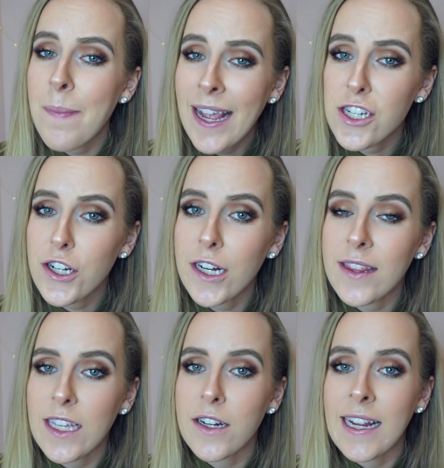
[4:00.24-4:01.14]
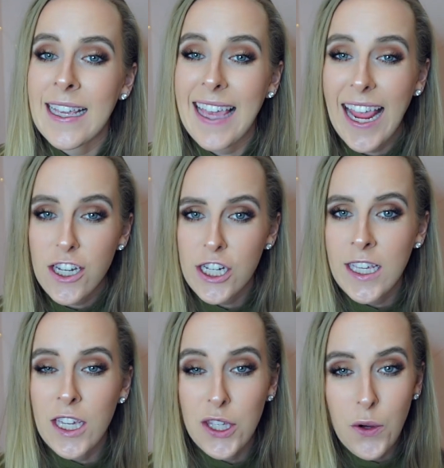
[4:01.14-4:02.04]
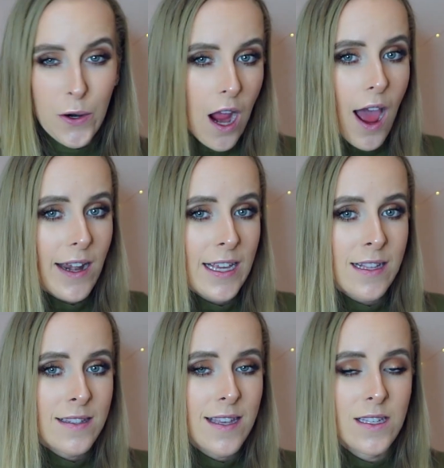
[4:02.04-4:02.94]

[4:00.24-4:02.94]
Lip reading: to make sure that you're engaging your audience